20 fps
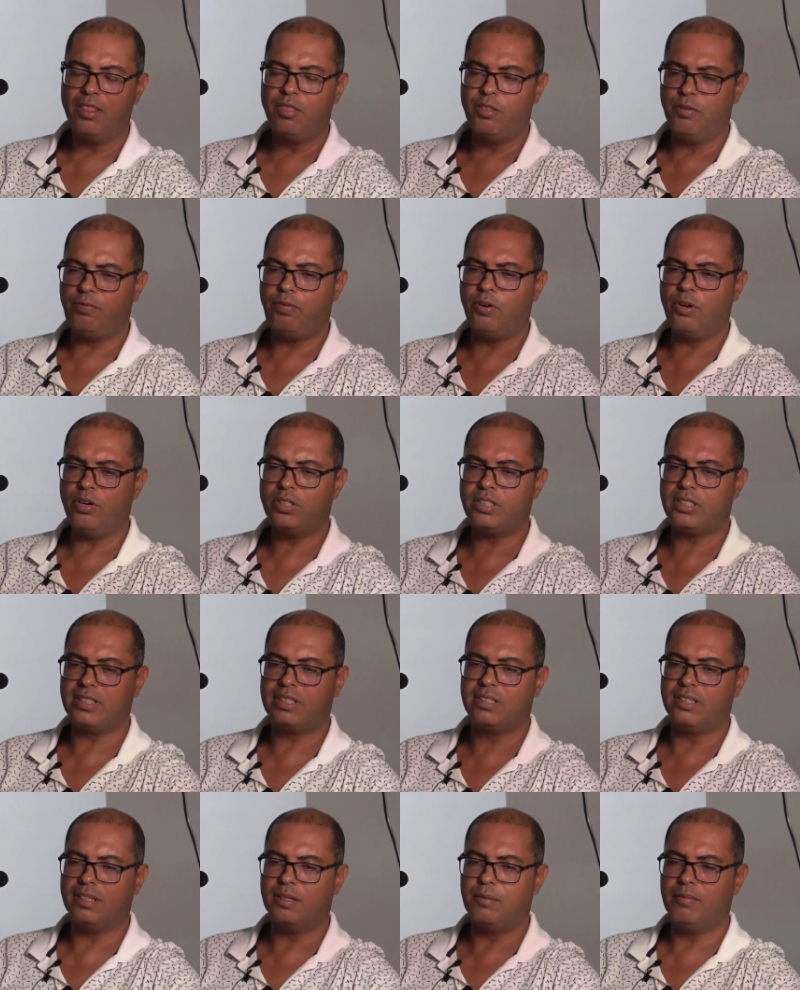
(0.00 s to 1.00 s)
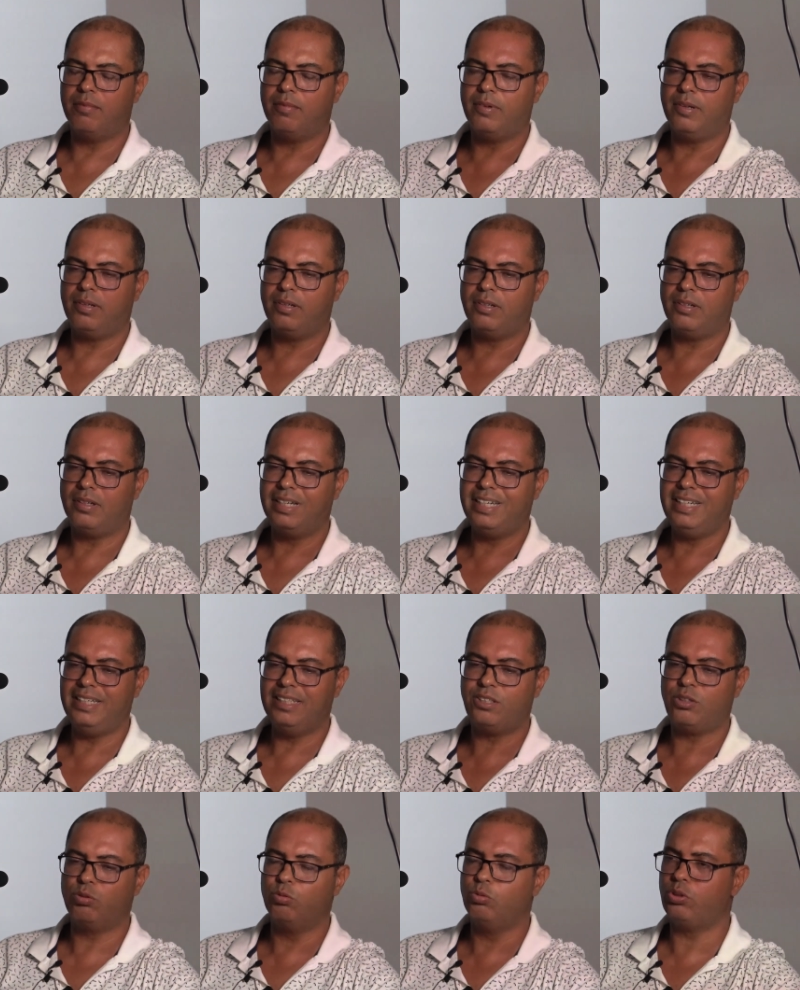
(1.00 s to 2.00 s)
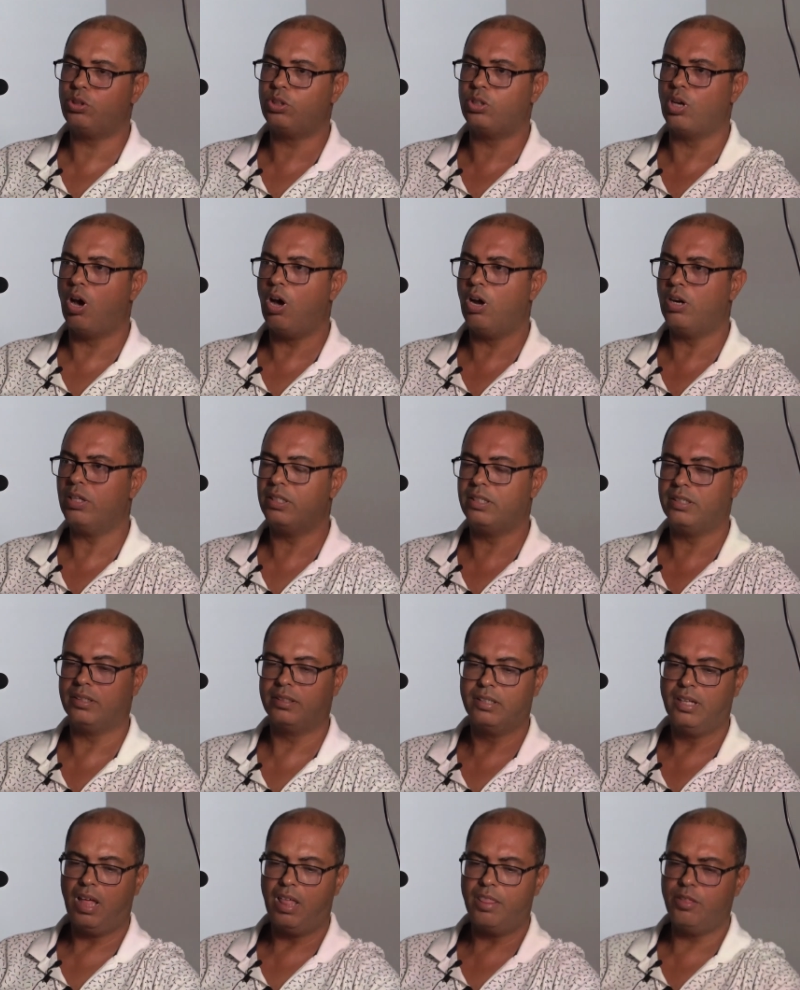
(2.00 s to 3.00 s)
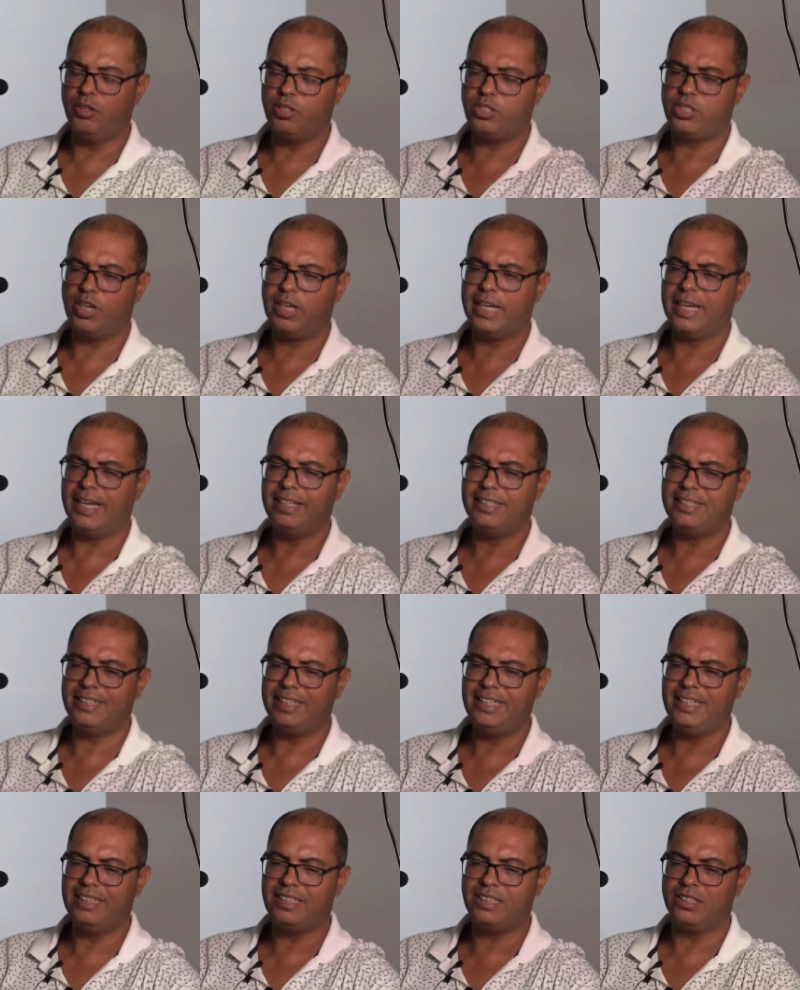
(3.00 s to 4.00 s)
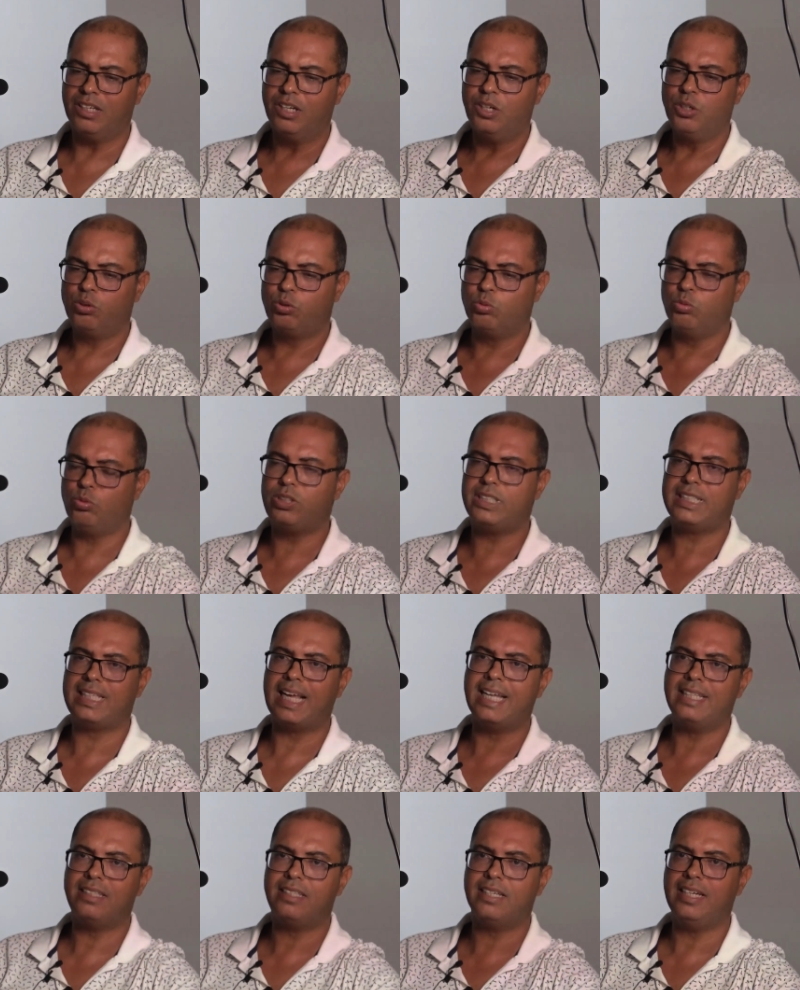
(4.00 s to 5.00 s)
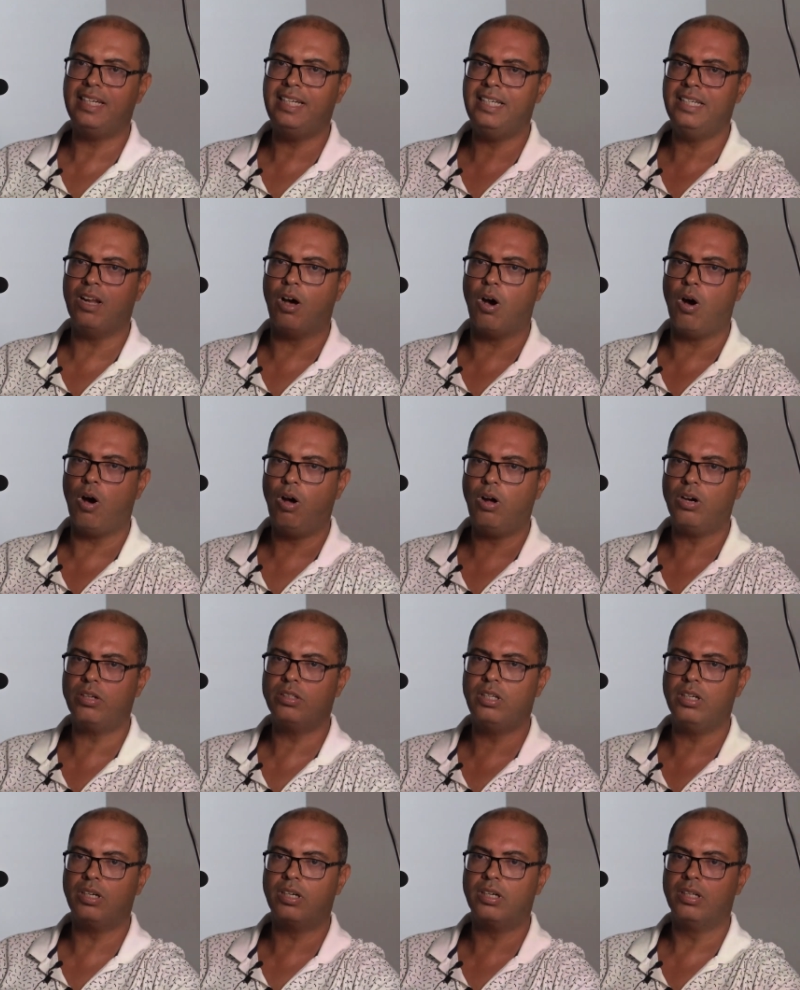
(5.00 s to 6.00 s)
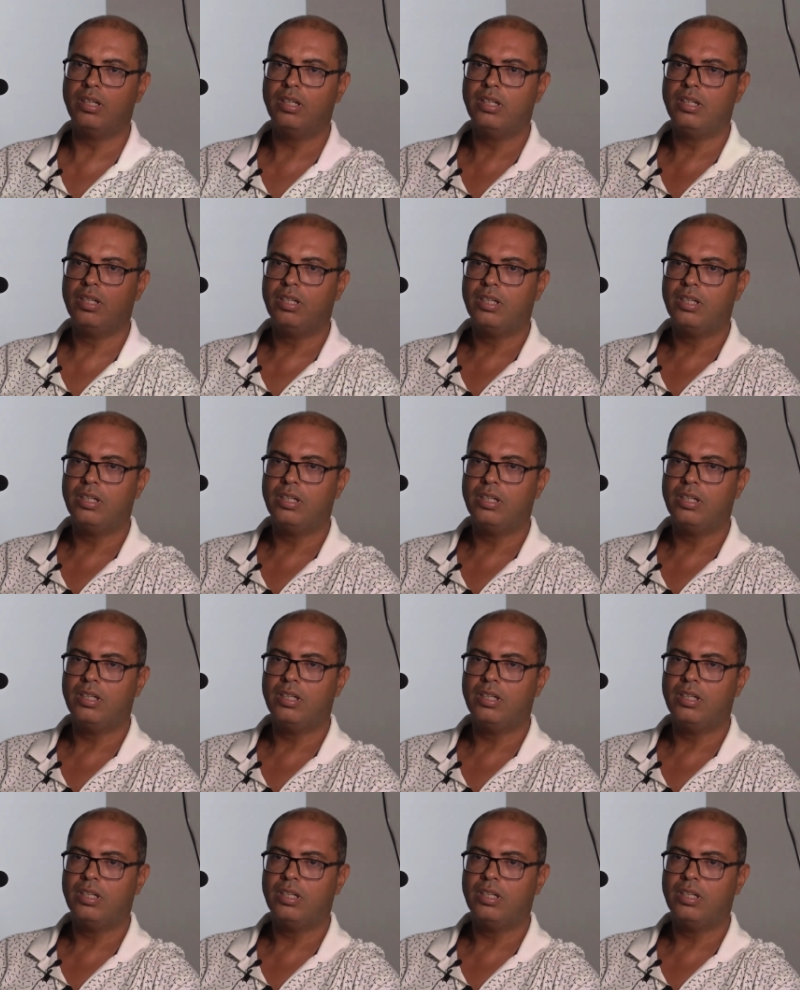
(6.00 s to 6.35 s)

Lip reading: The first is to sort, the second is to set in order,